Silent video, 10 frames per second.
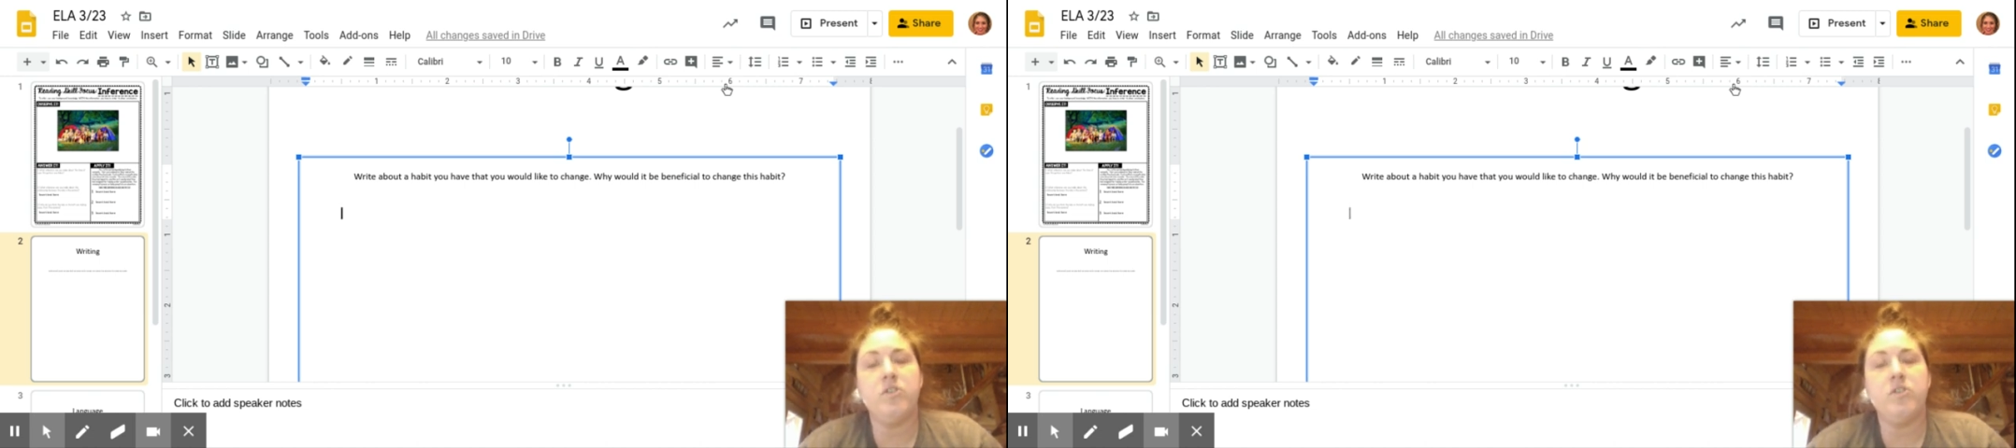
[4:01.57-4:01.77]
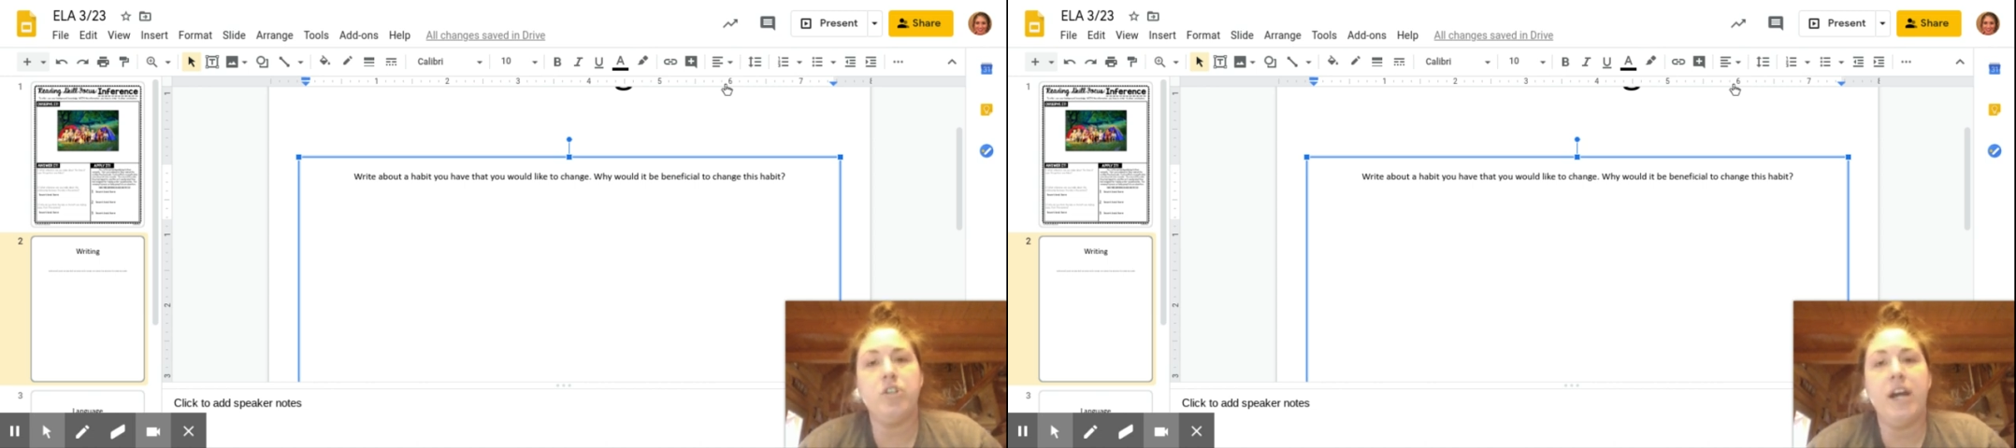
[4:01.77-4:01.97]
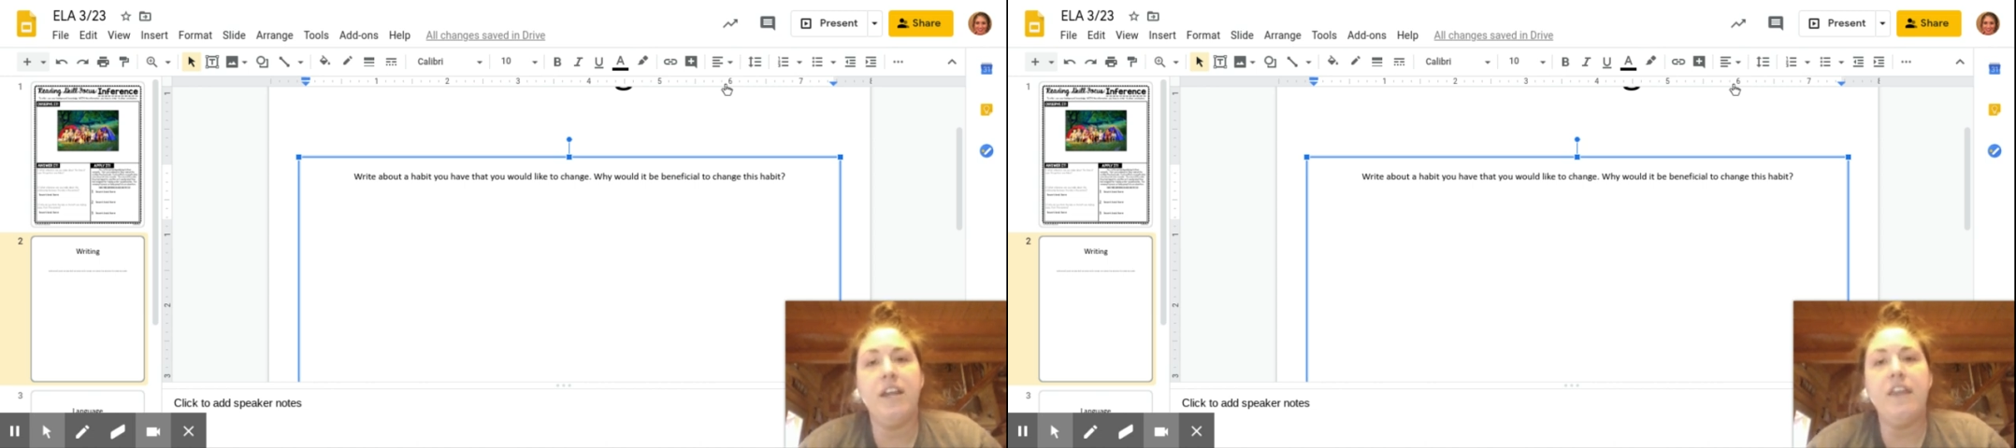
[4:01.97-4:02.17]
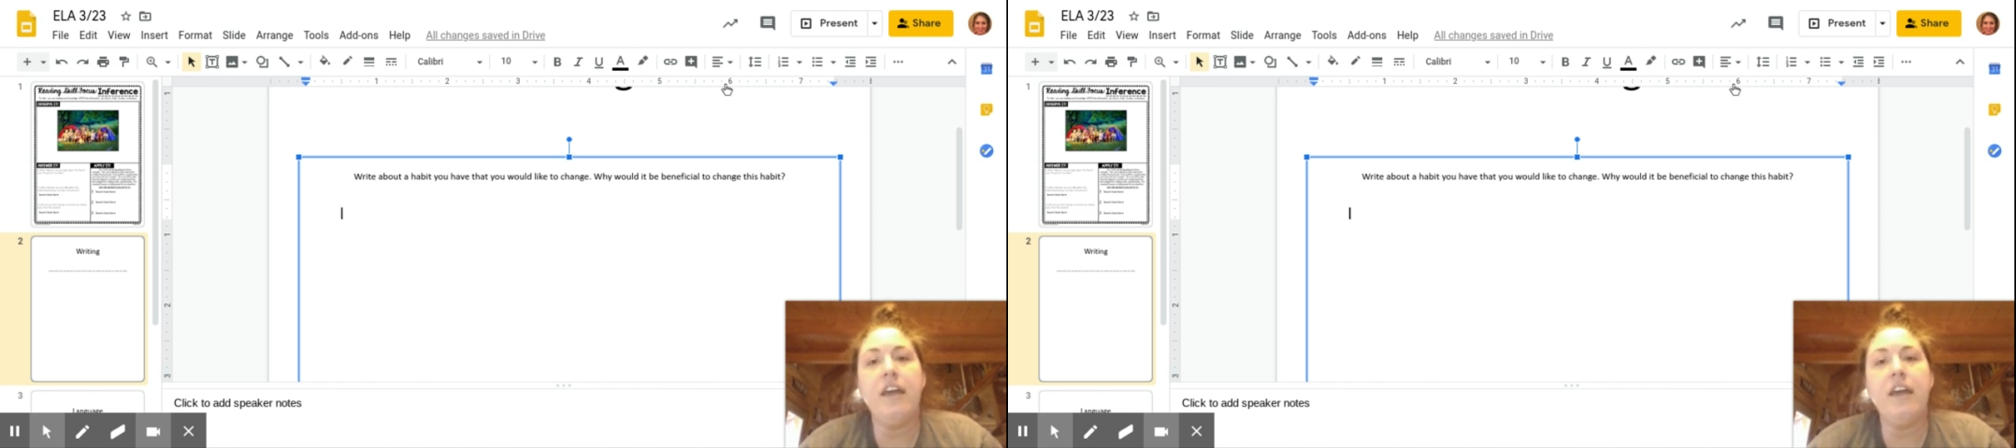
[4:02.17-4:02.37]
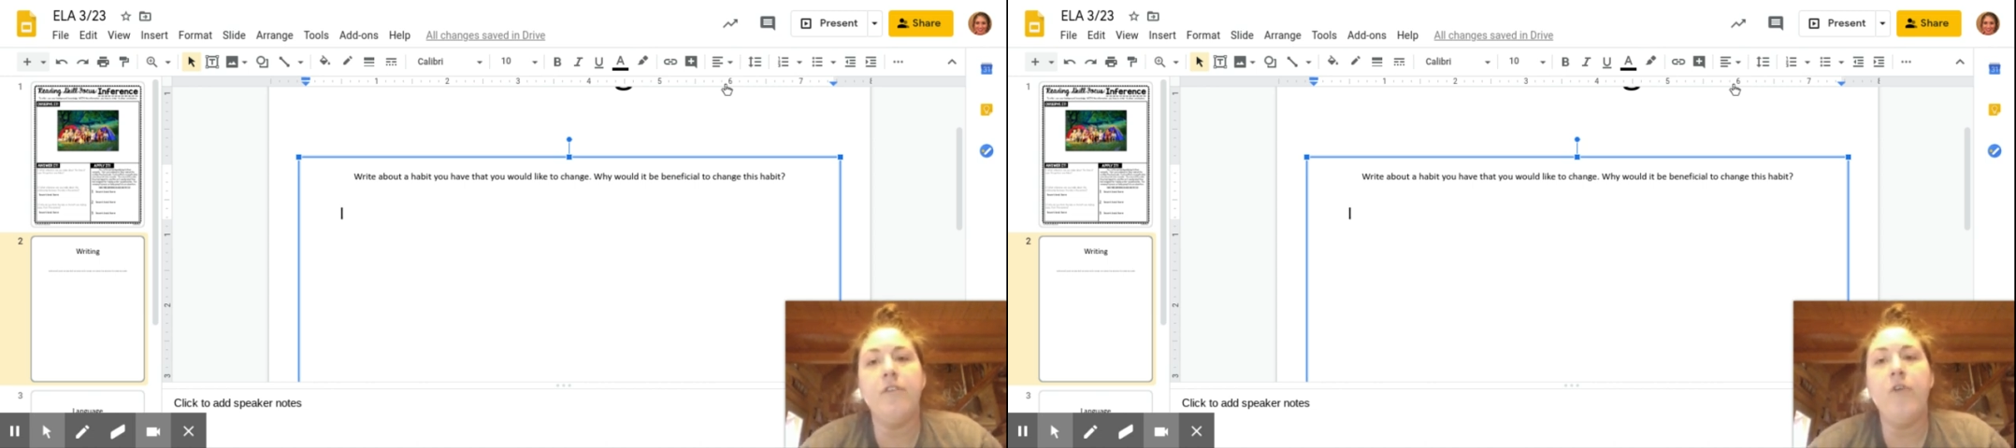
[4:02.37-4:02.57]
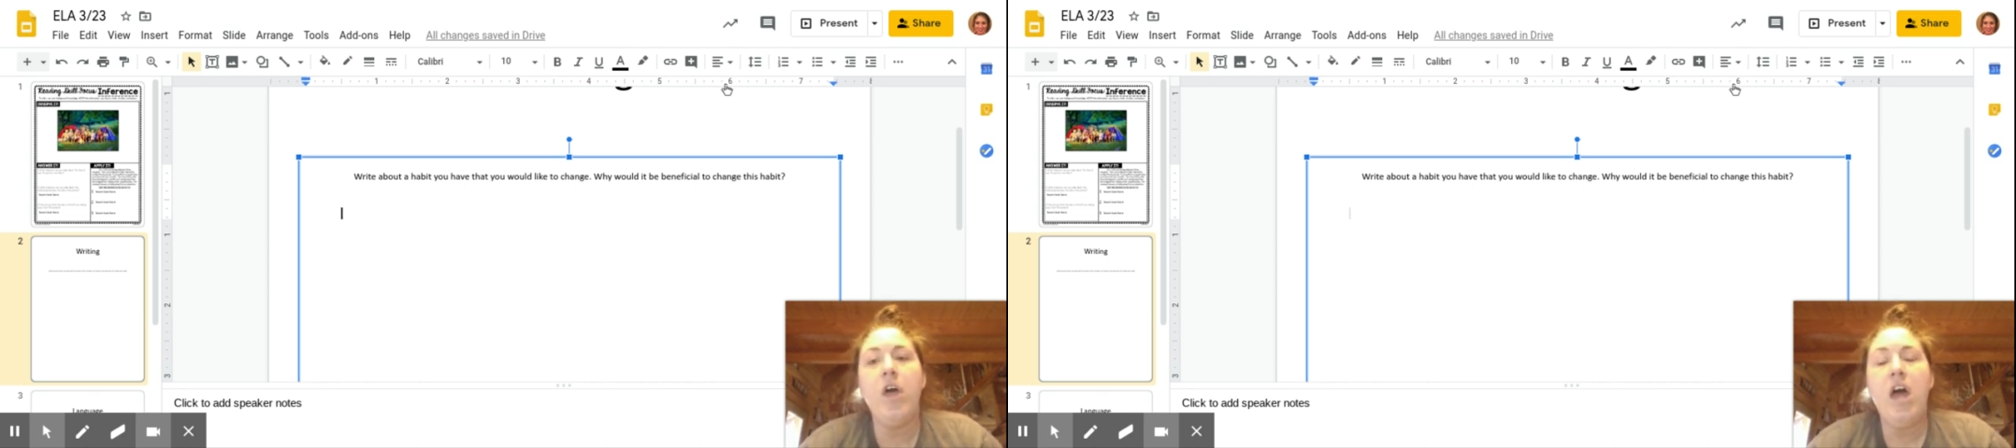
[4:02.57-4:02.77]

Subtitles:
So try to think of